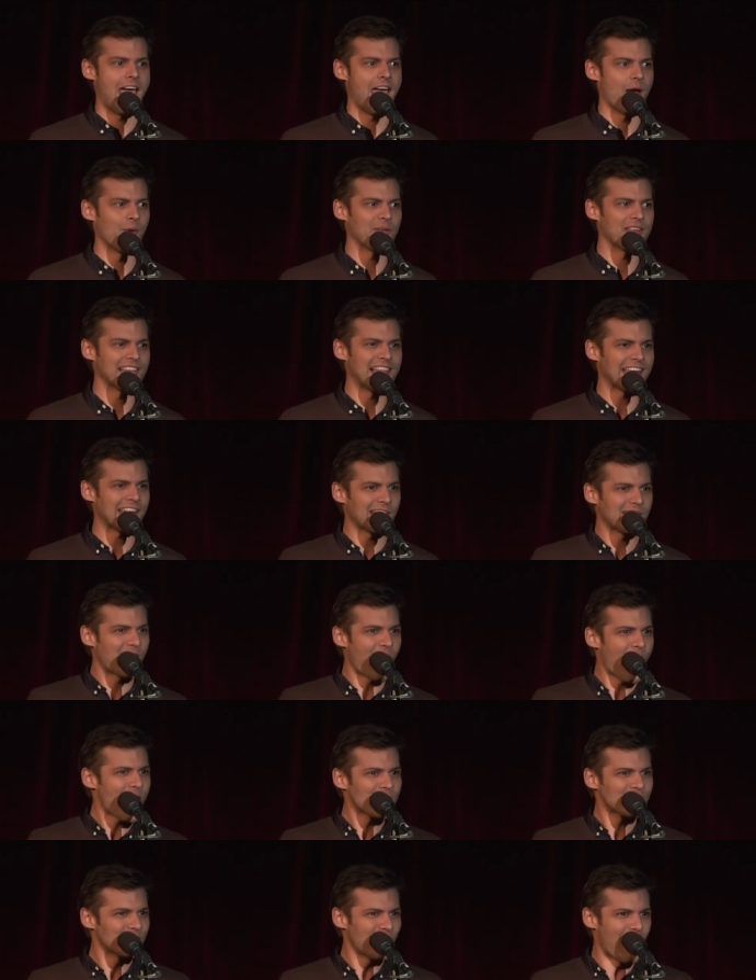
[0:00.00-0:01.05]
I would get like a
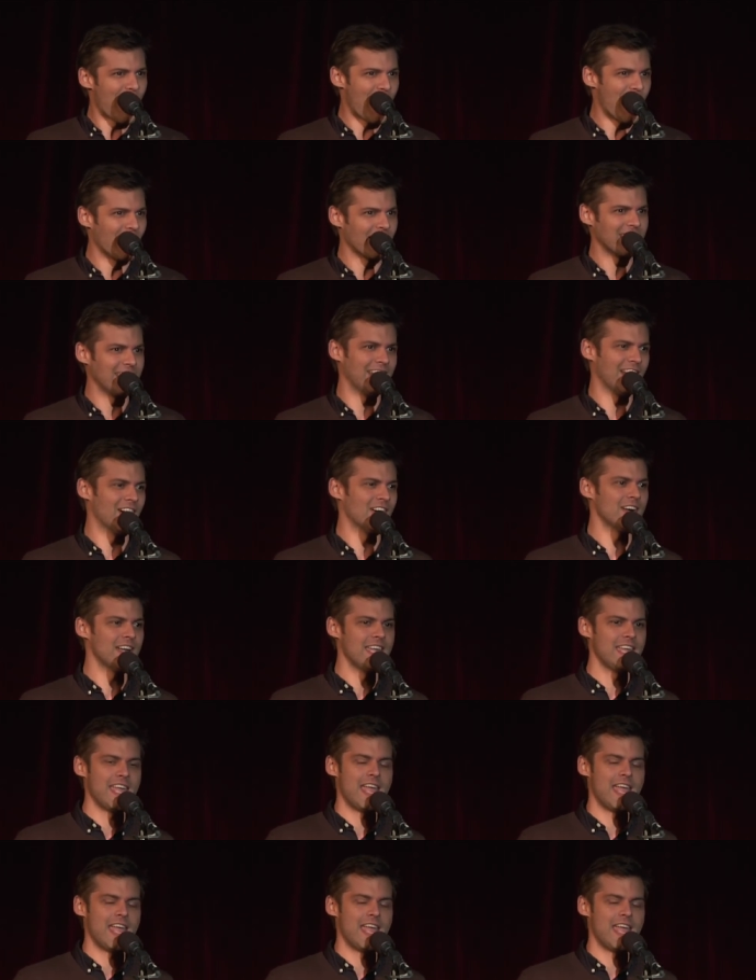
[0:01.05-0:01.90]
guard dog, you know?